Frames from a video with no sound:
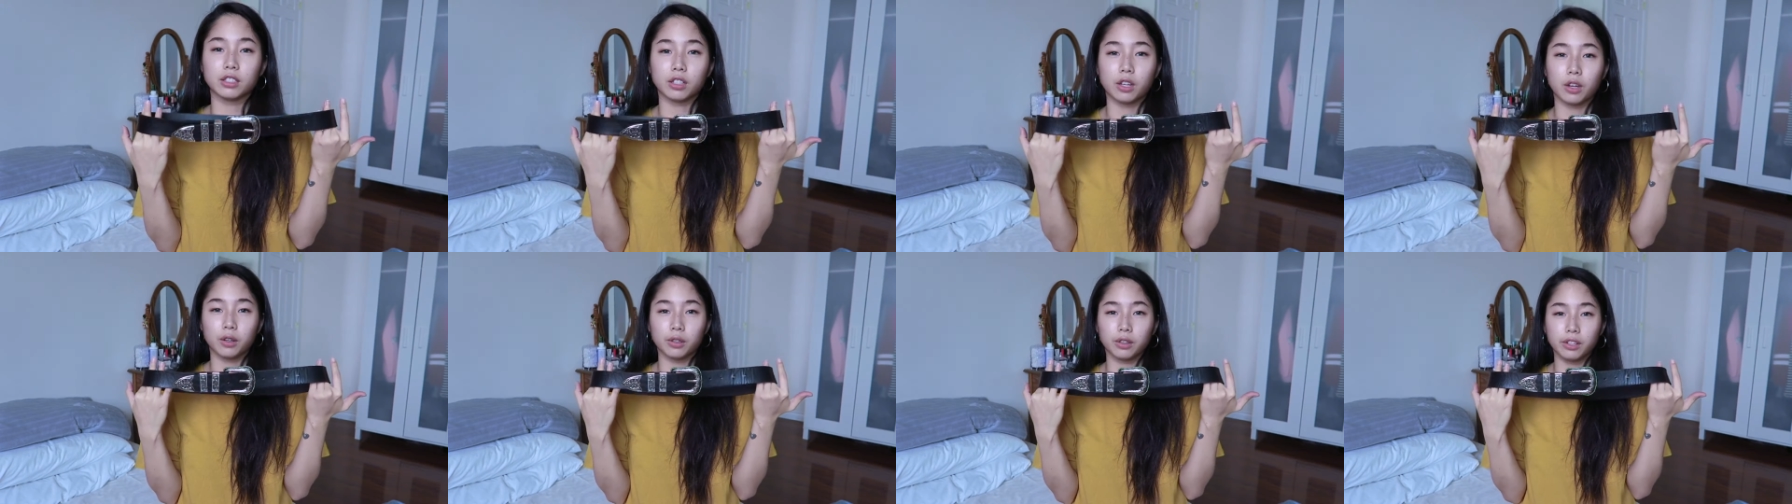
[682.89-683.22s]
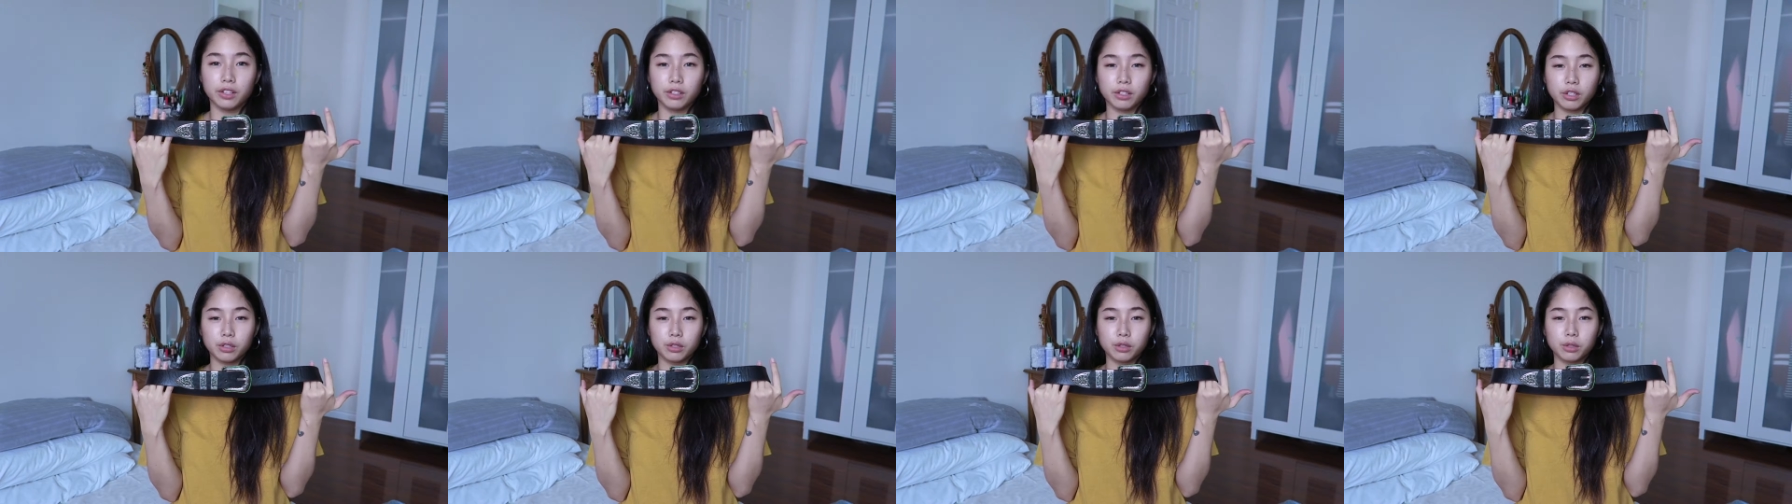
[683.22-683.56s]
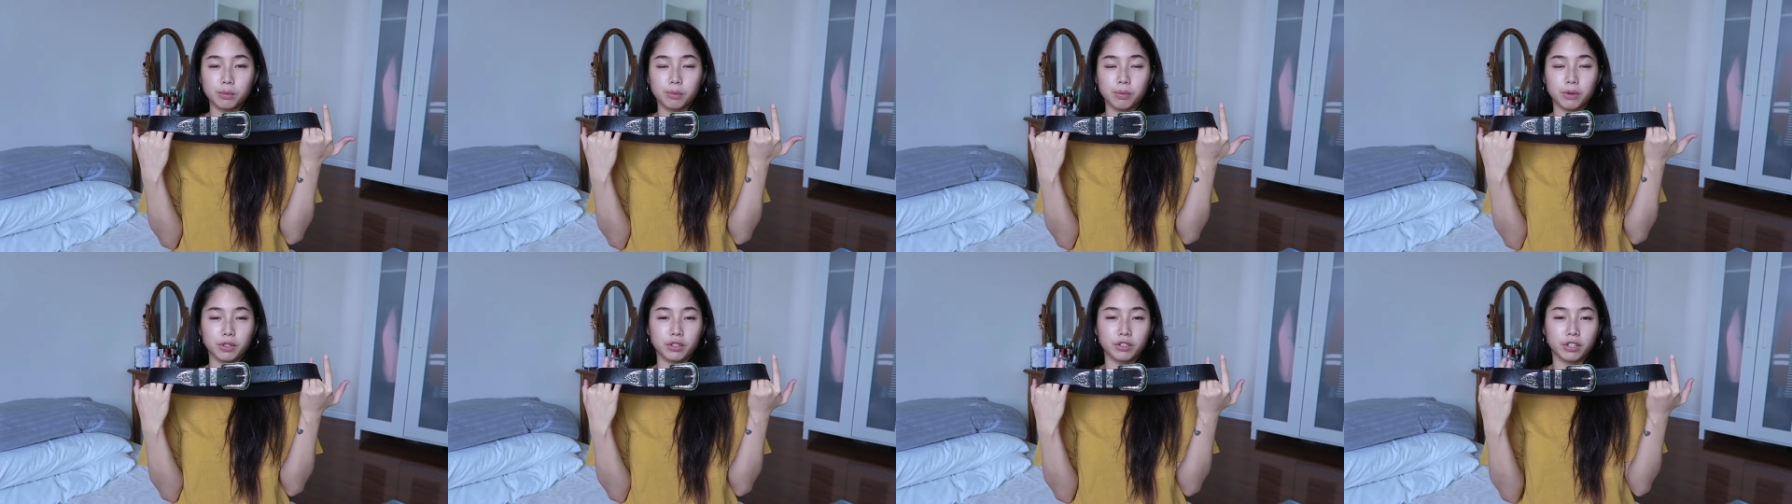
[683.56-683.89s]
So these are
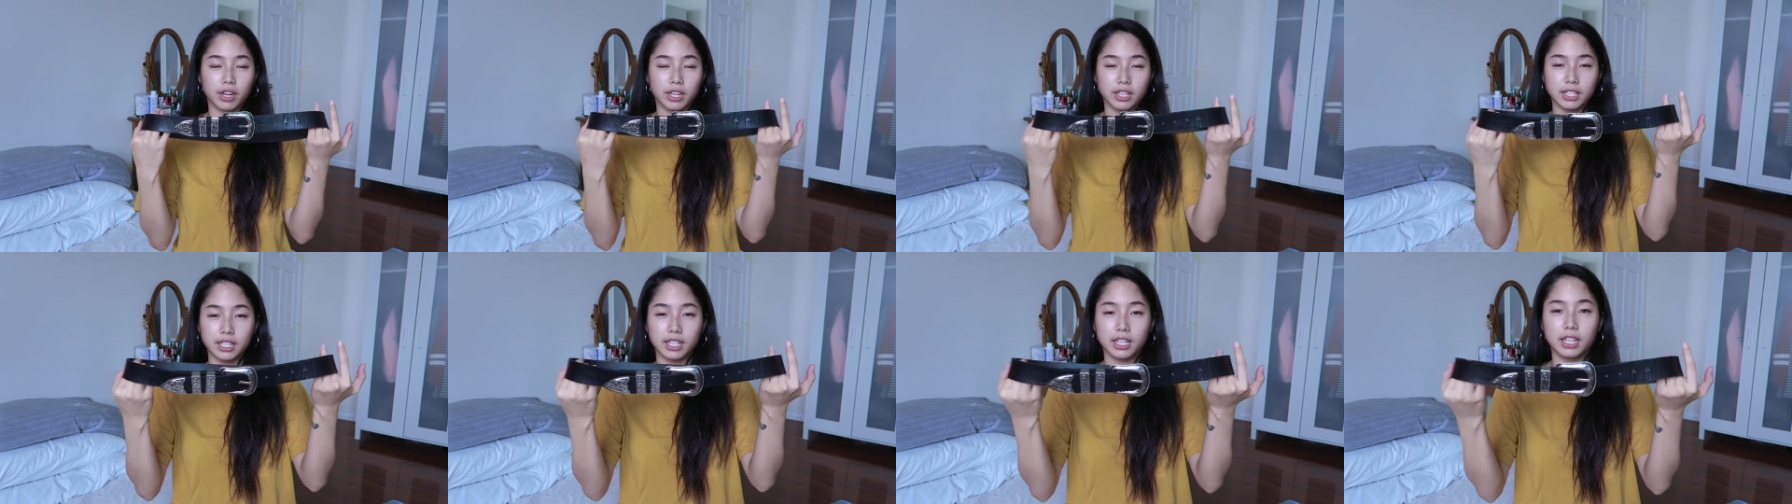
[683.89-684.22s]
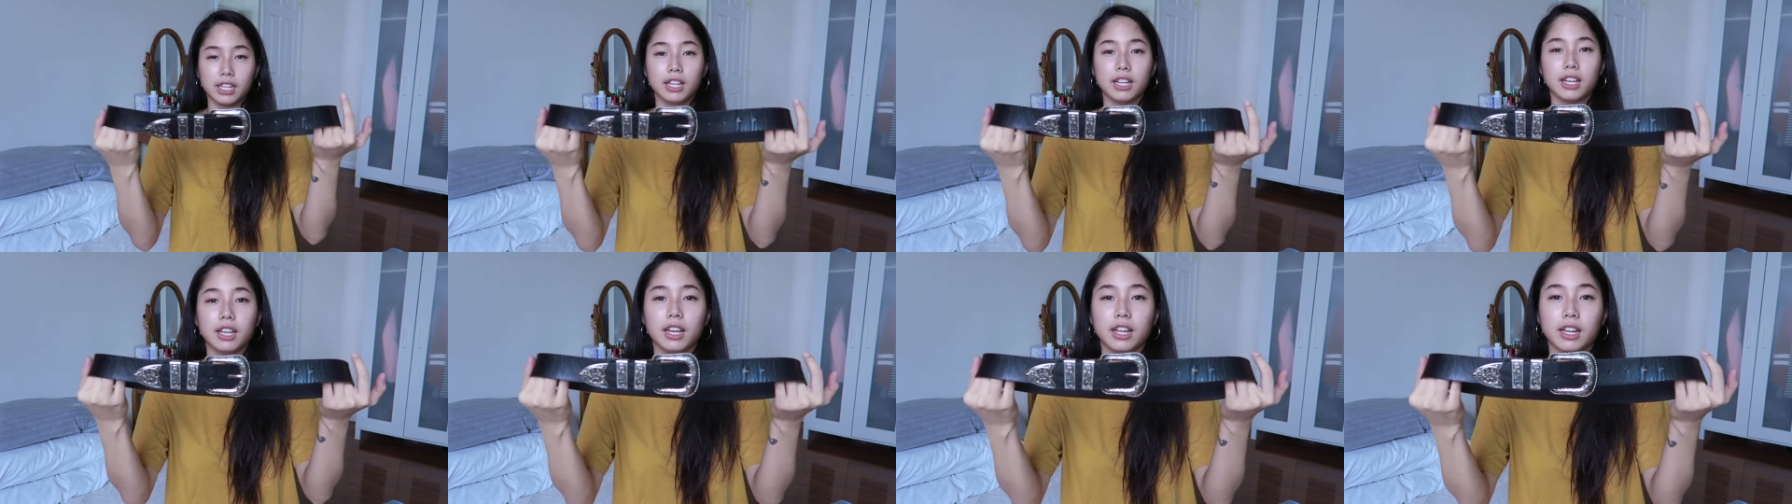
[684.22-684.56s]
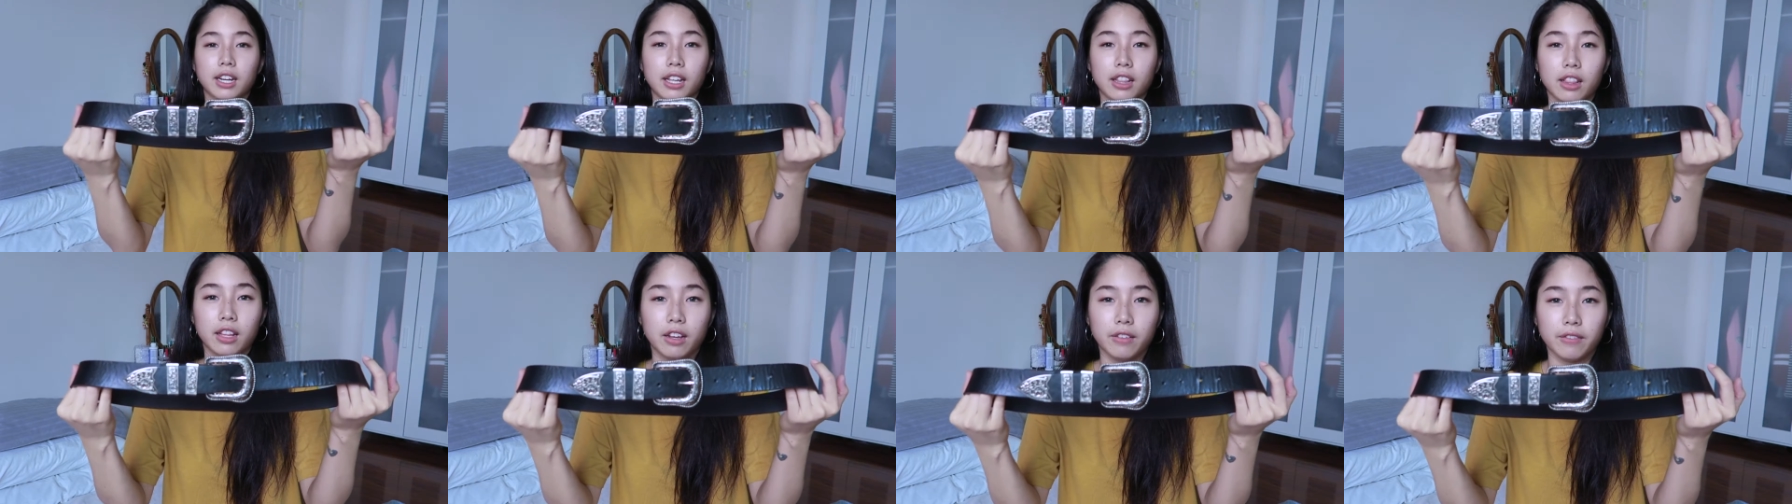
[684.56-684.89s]
super trendy
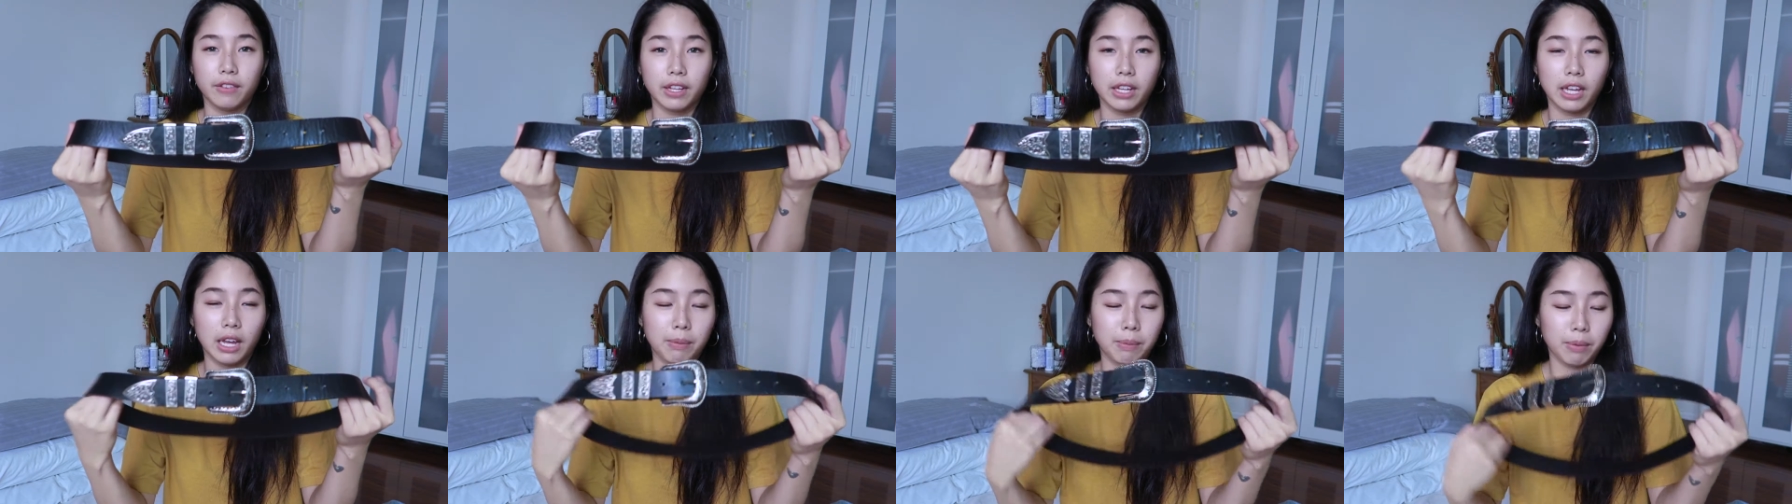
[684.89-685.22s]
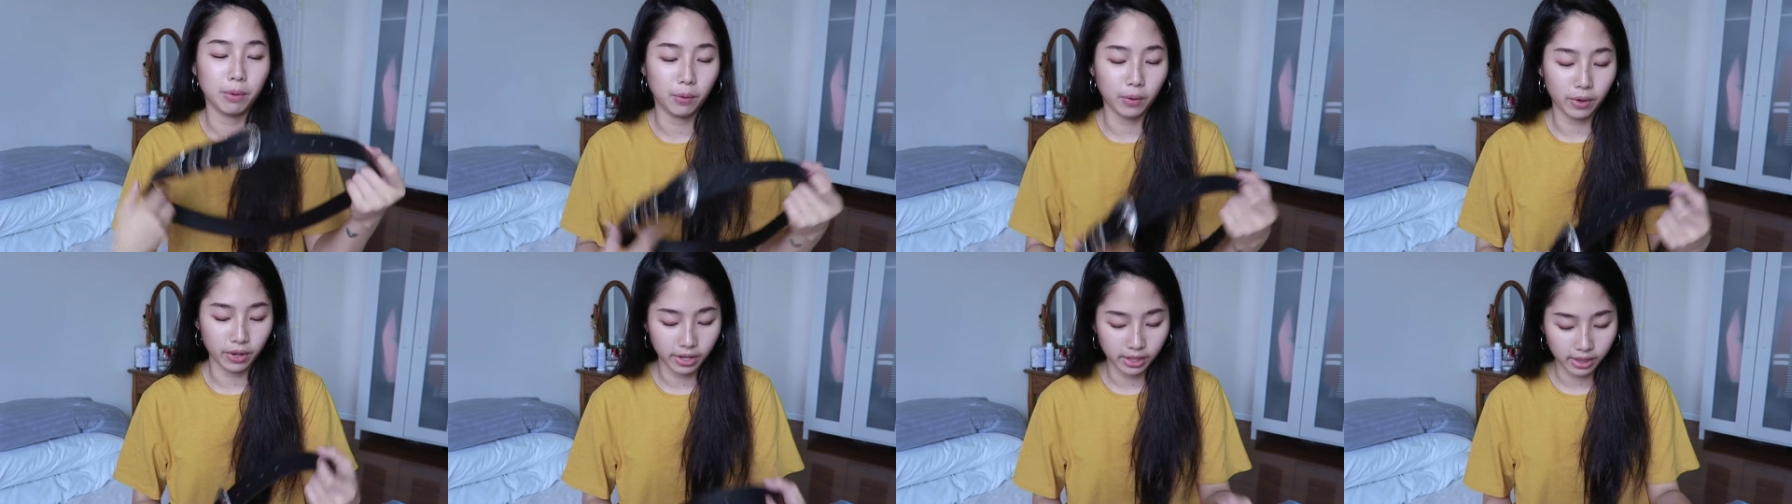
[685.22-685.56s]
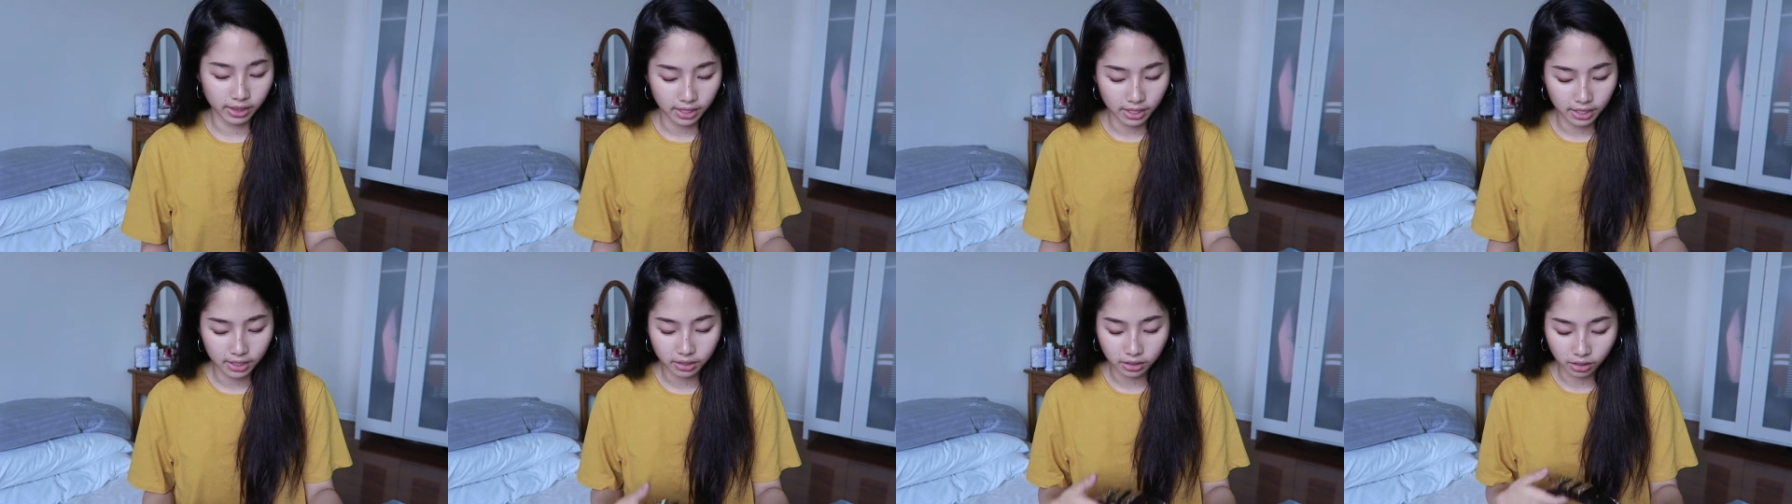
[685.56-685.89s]
and I love it. I've been
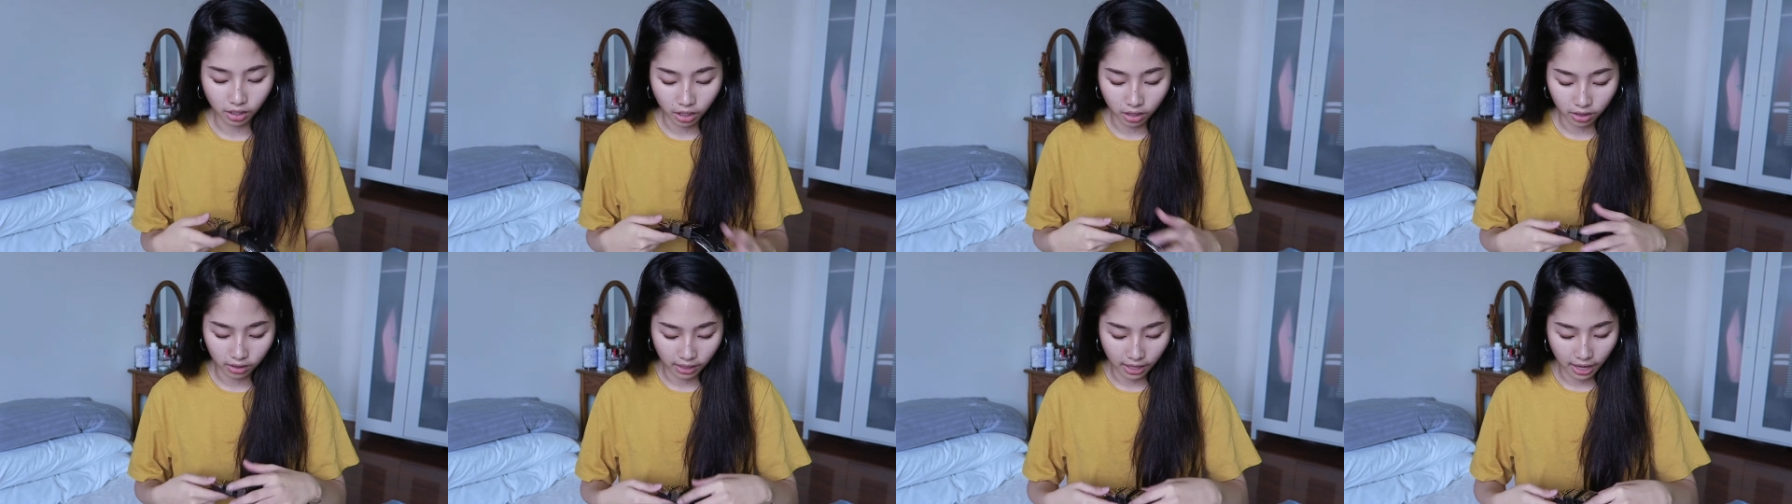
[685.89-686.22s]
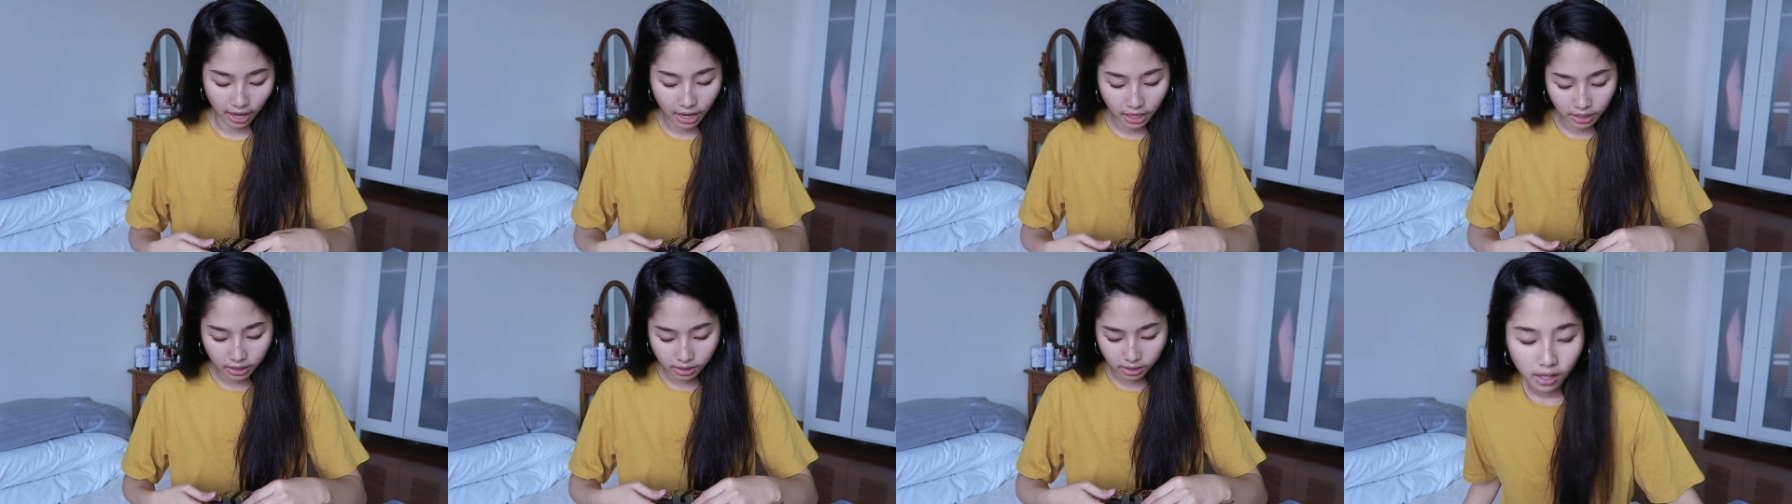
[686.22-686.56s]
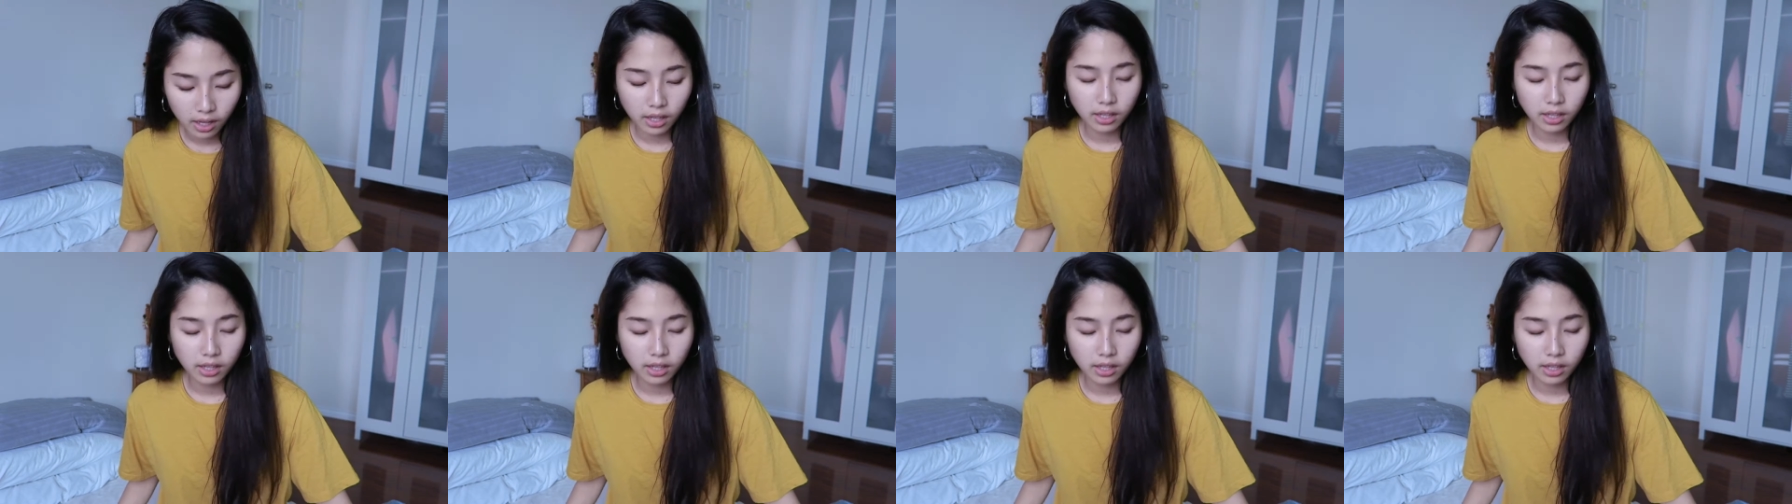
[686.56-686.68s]
wearing these a lot.